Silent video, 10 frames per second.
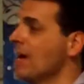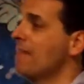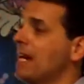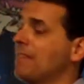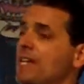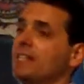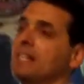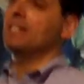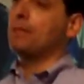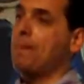That I think
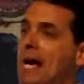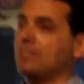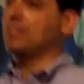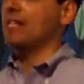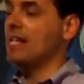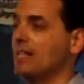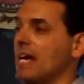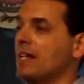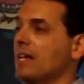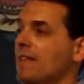that the capacity,
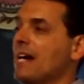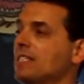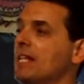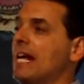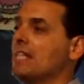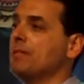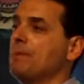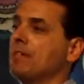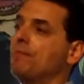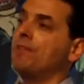that ends up
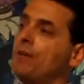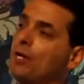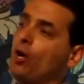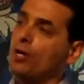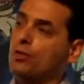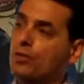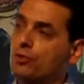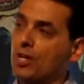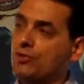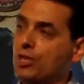being a very hard
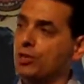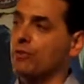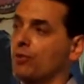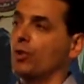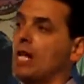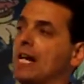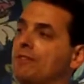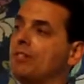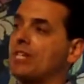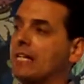transition for a lot of
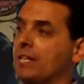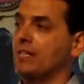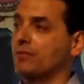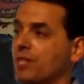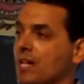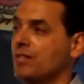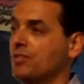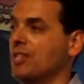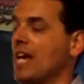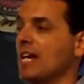executives to
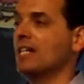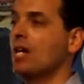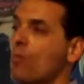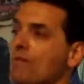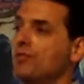say, we've